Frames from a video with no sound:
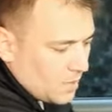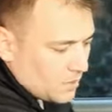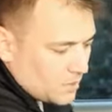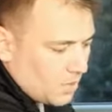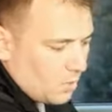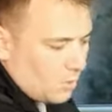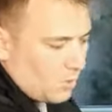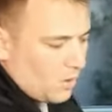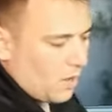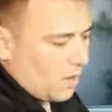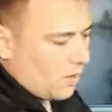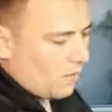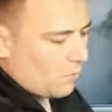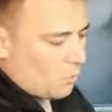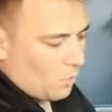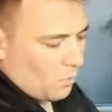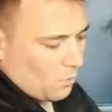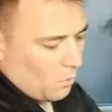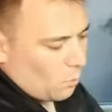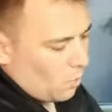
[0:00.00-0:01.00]
So
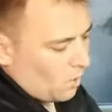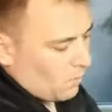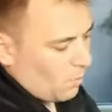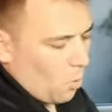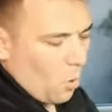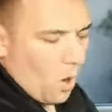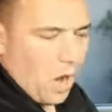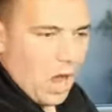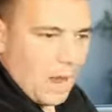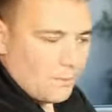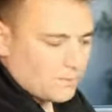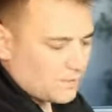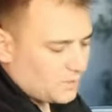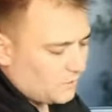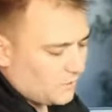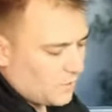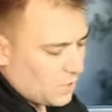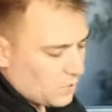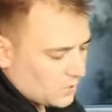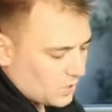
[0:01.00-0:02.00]
one more
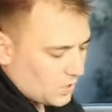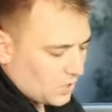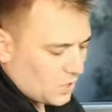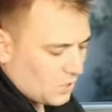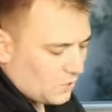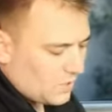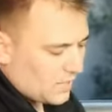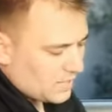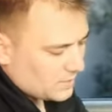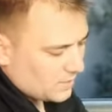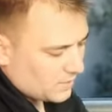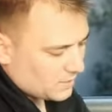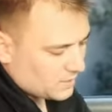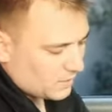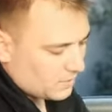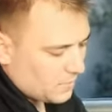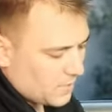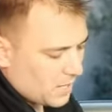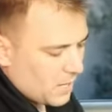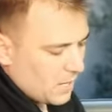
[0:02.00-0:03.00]
option of using the QD
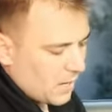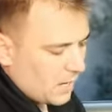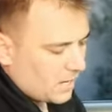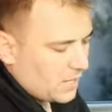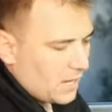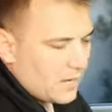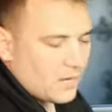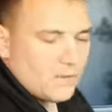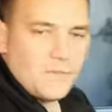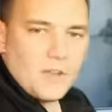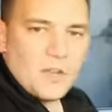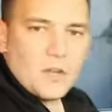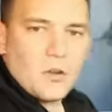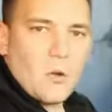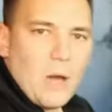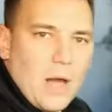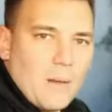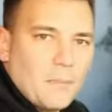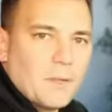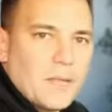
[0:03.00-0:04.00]
system in a
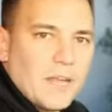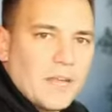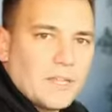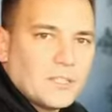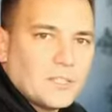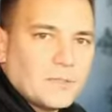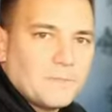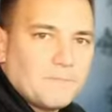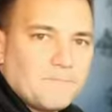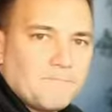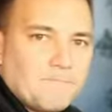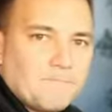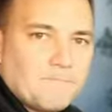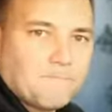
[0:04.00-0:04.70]
vehicle application.